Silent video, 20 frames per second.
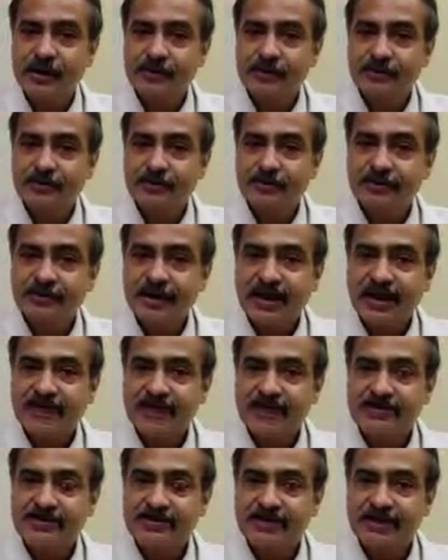
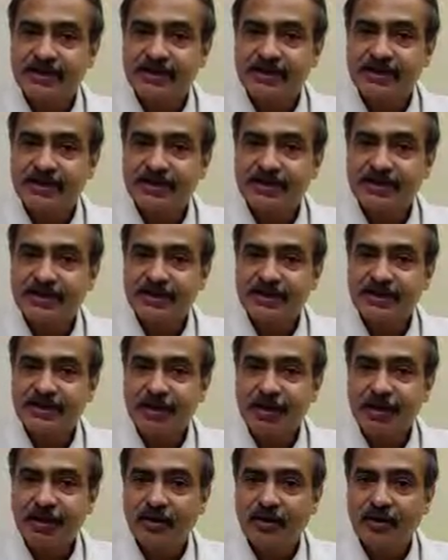prostatic secretion
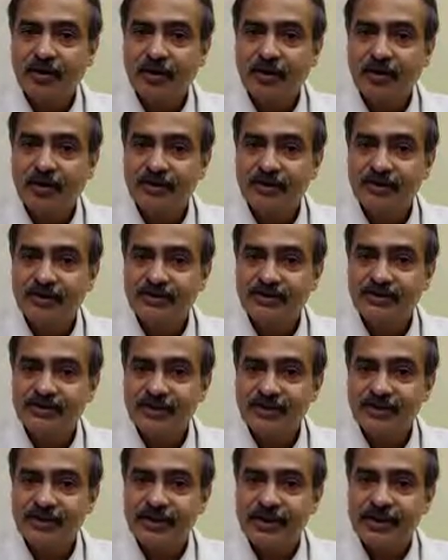or
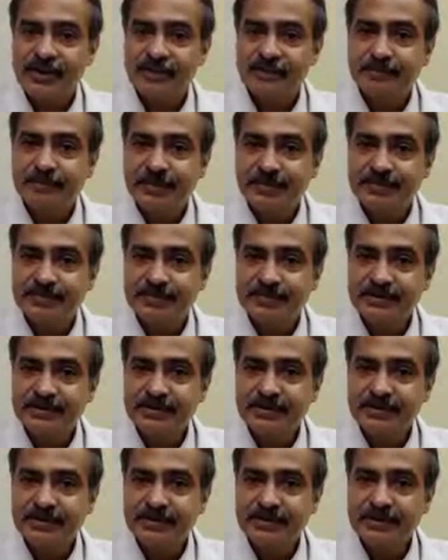concretion present
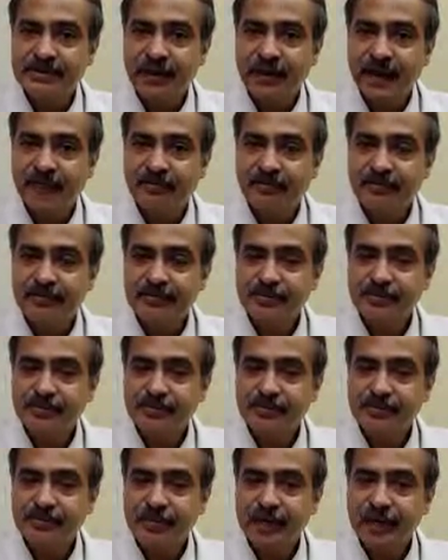in the
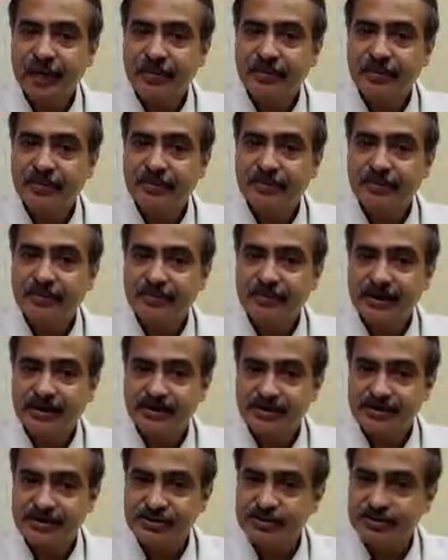outermost part of the
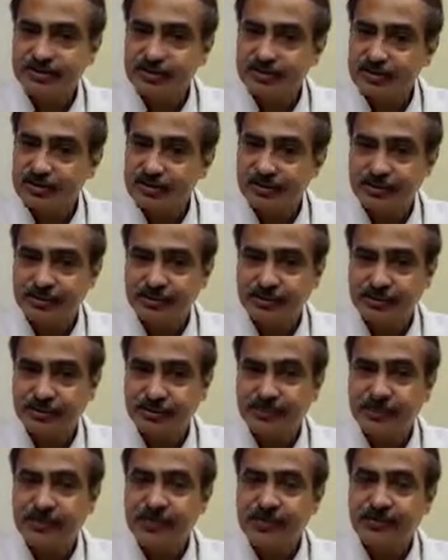transition zone,
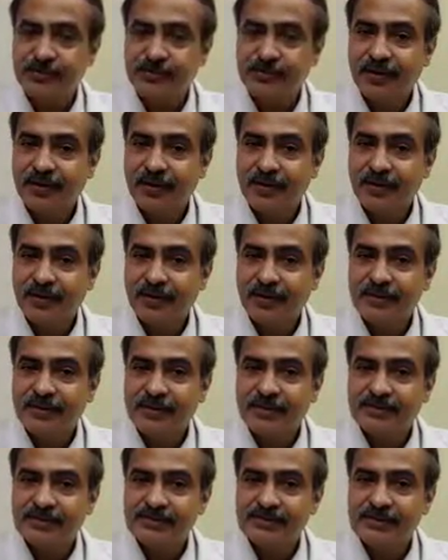while
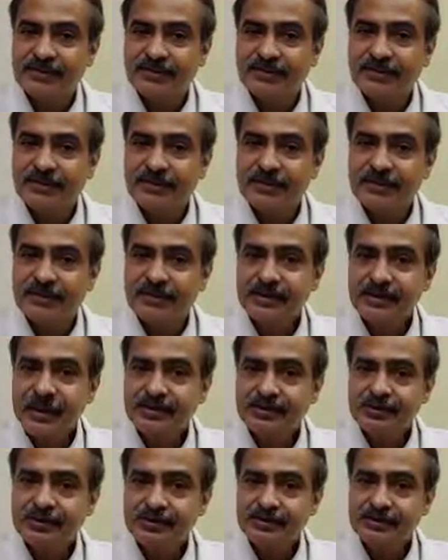surgical
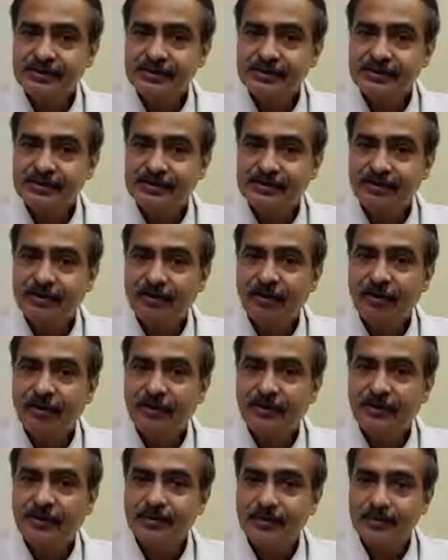capsule is
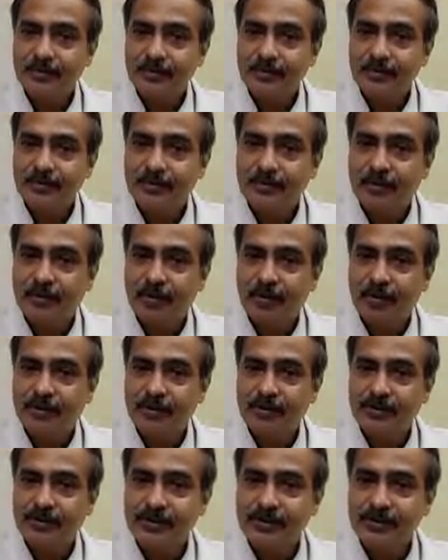formed due to
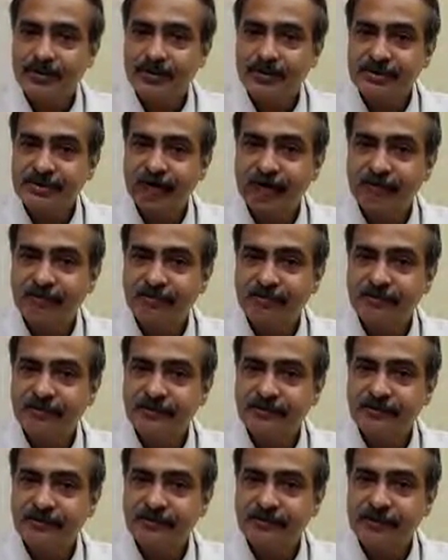compression of
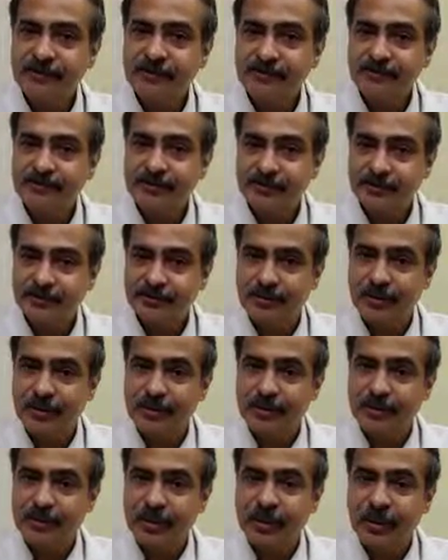peripheral zone
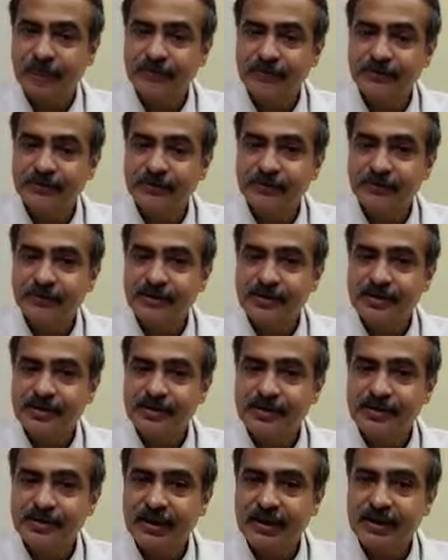by diffuse
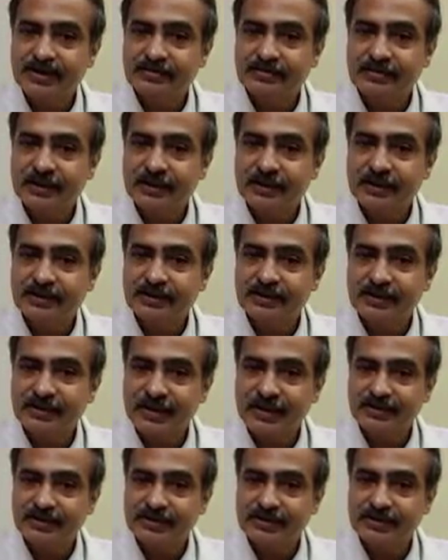enlargement of the
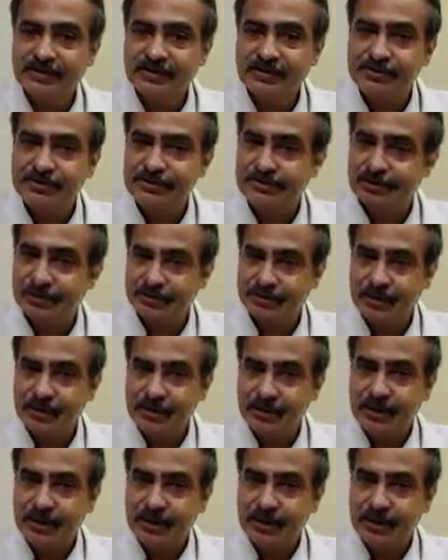transition zone.